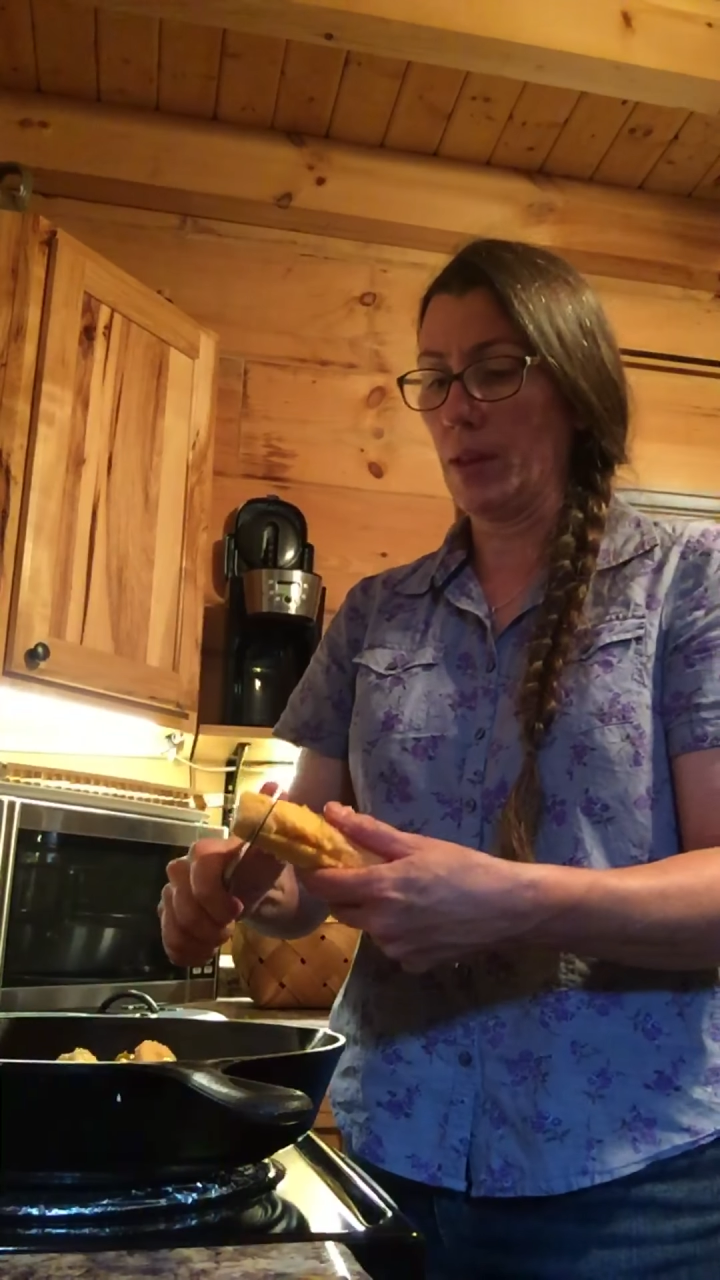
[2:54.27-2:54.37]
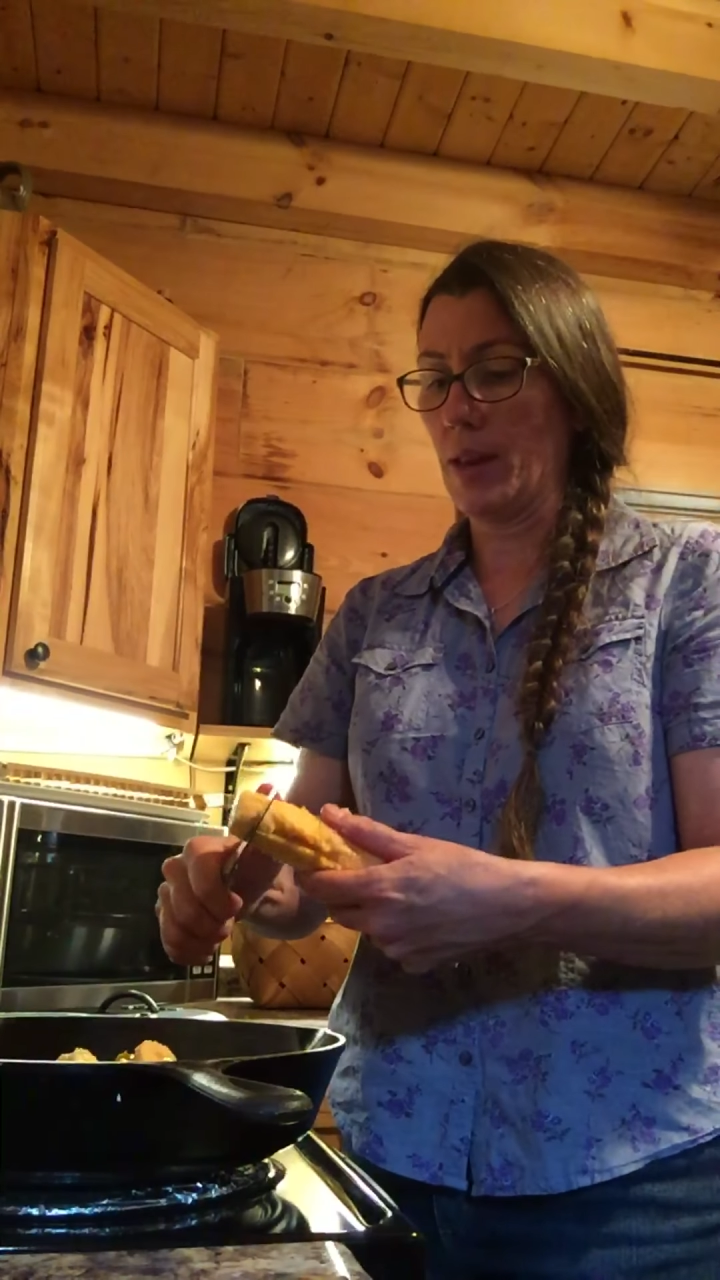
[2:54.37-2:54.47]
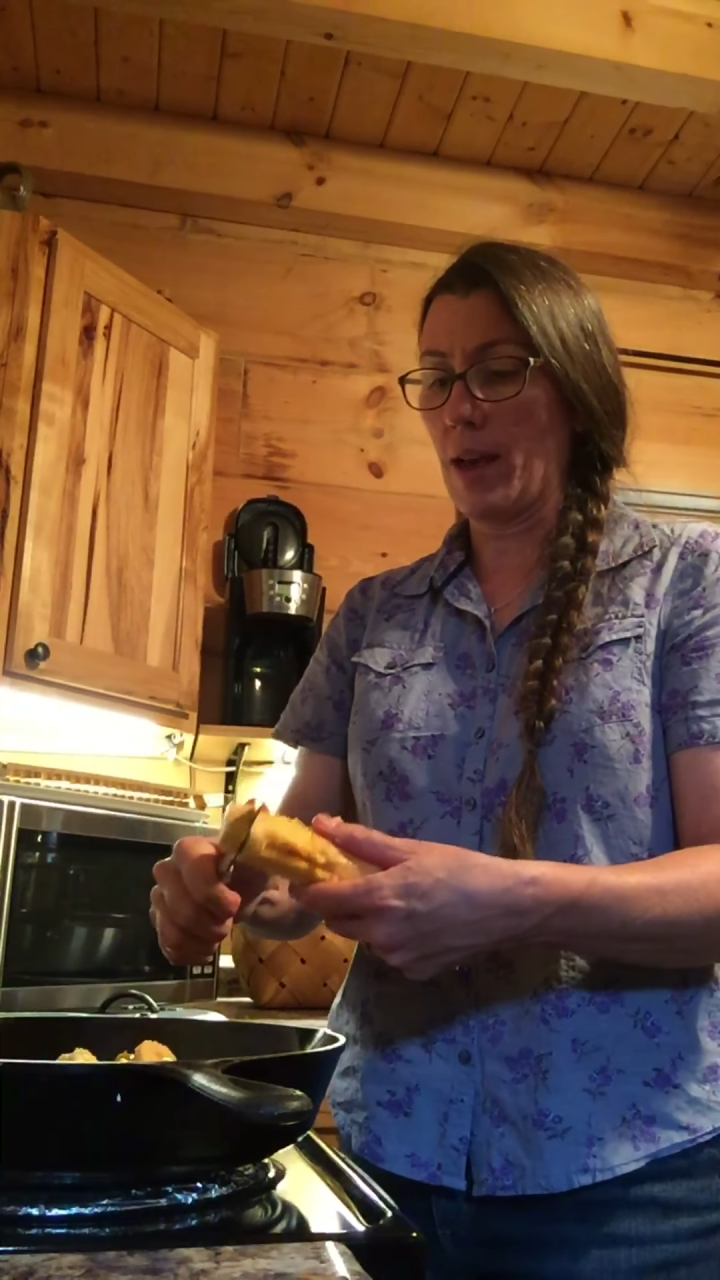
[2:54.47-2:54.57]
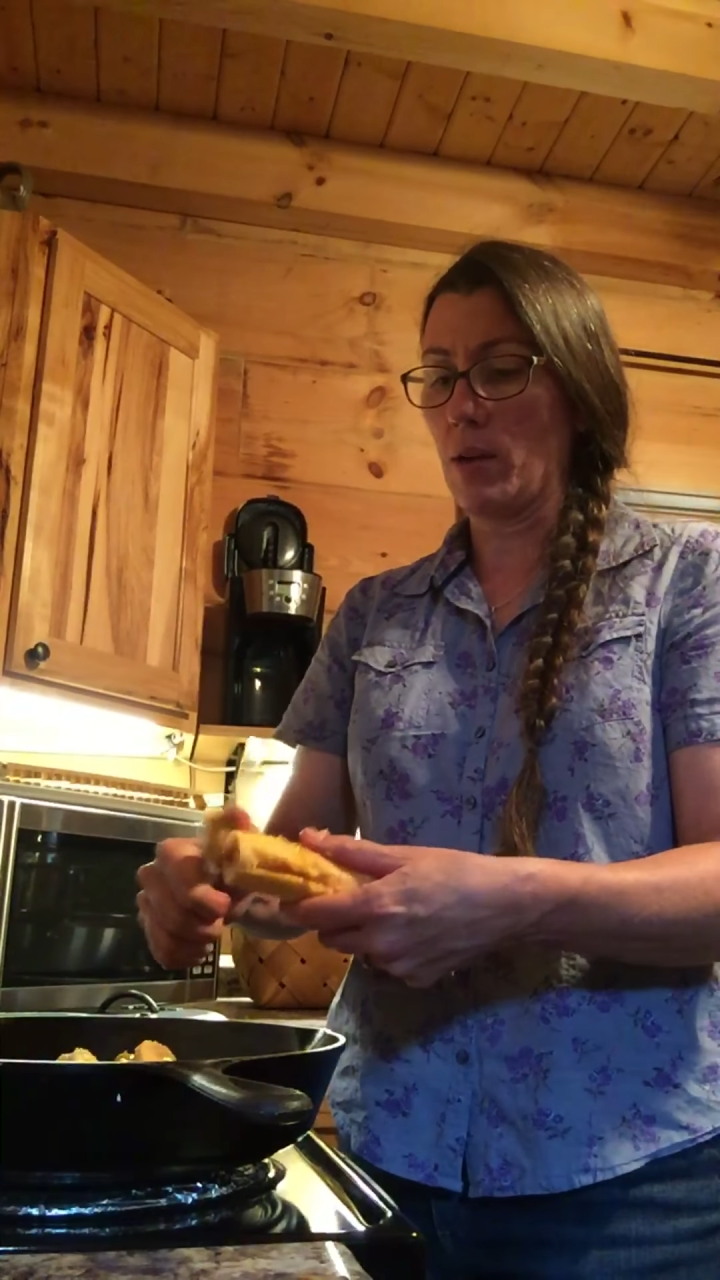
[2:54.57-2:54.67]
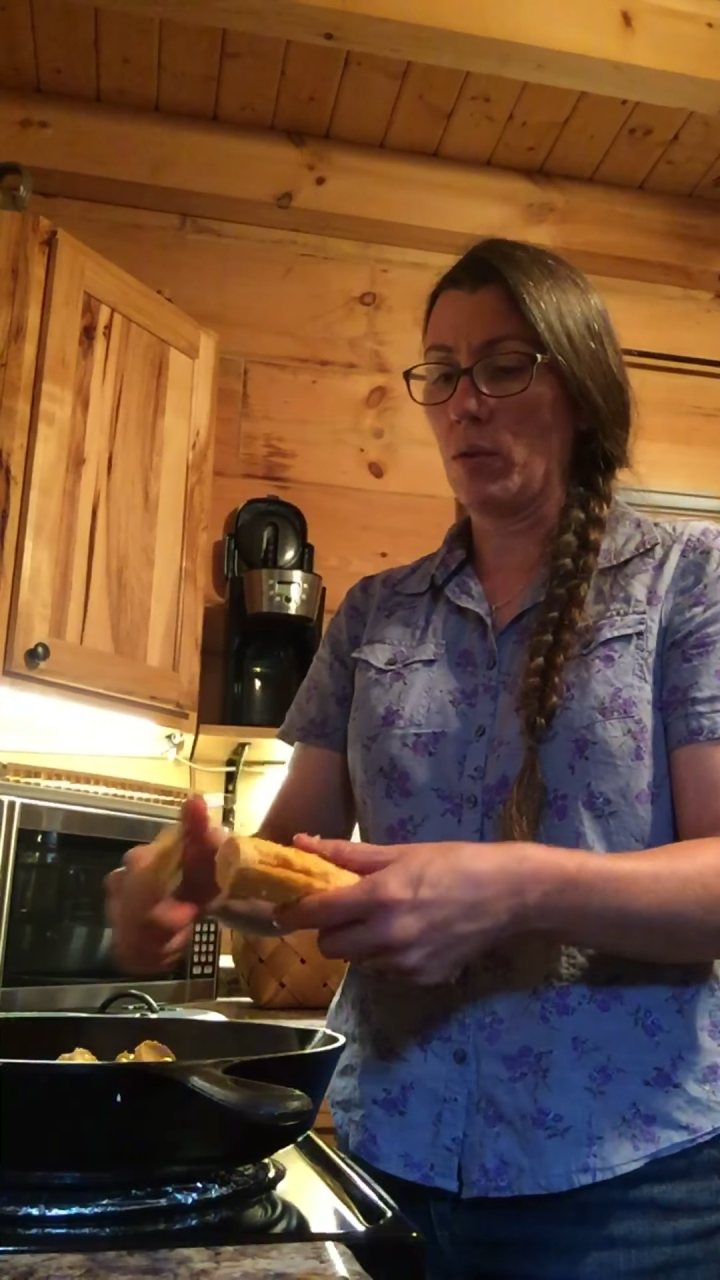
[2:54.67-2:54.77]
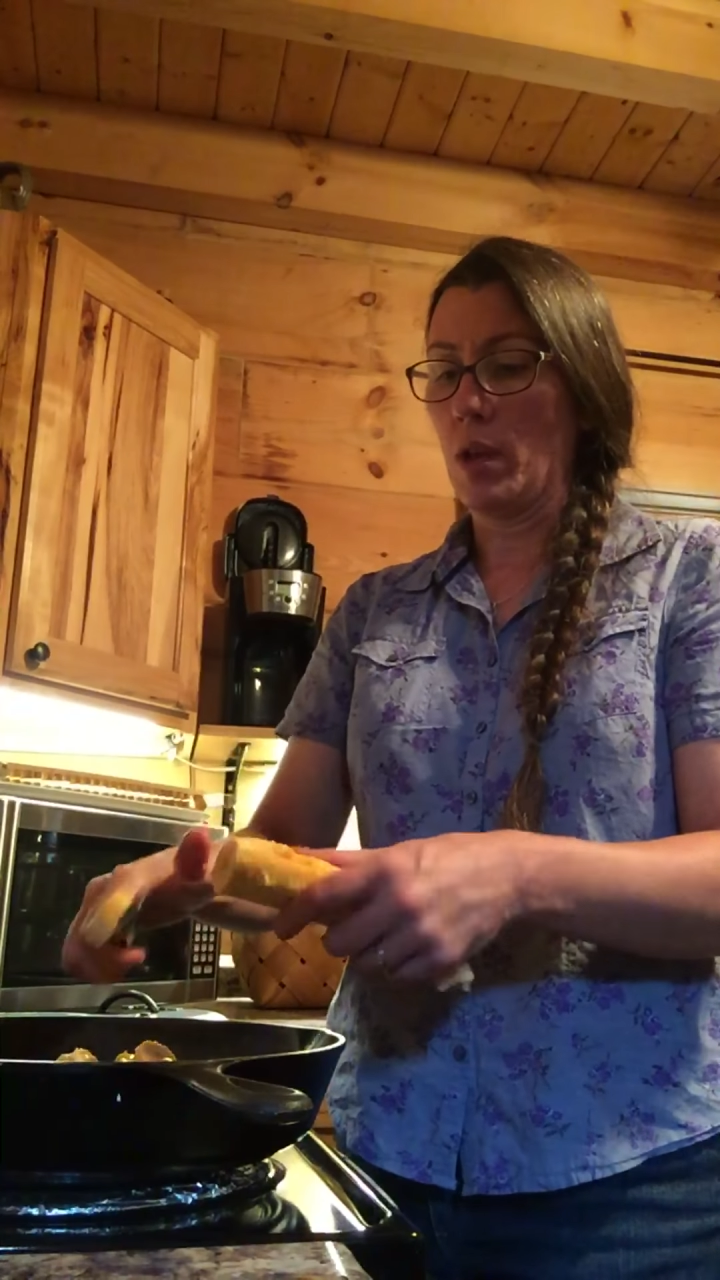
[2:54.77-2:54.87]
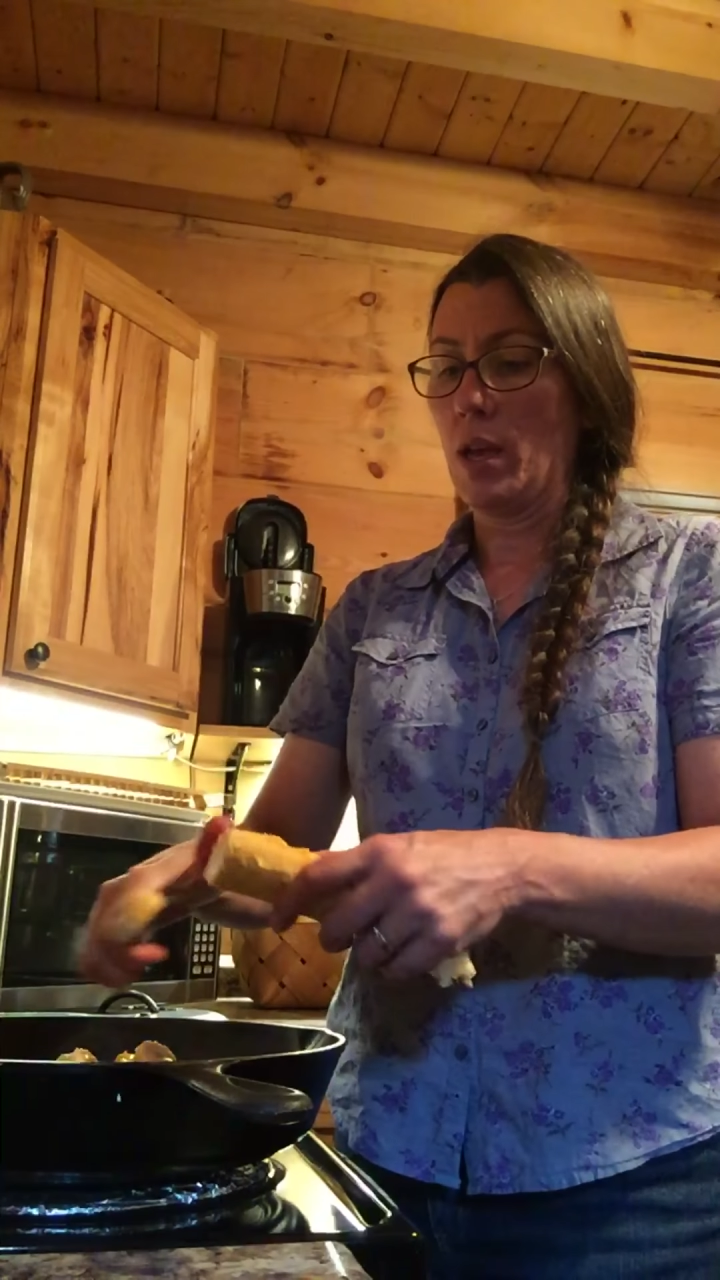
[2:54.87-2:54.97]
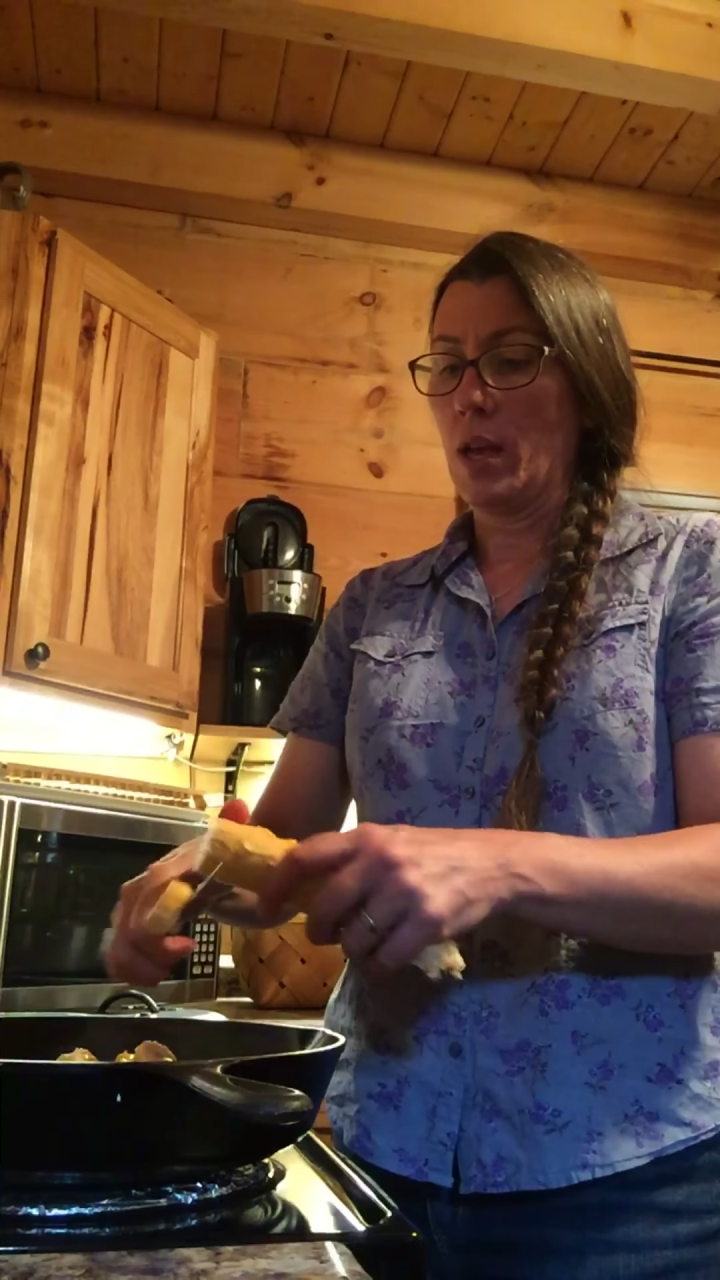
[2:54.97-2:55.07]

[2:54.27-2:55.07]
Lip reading: Now,